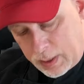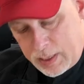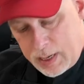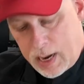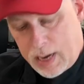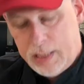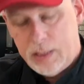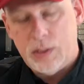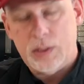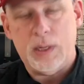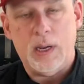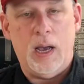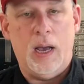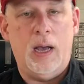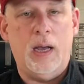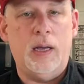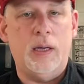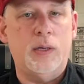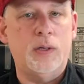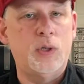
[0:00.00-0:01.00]
nice
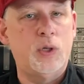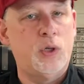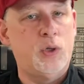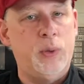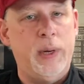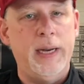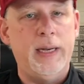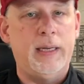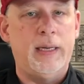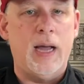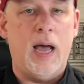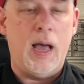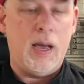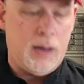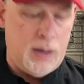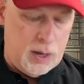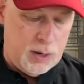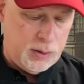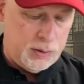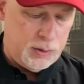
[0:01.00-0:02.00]
street
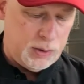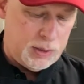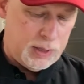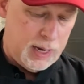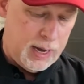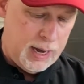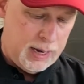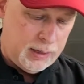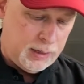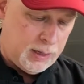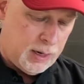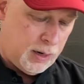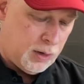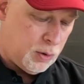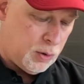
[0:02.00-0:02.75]
tacos at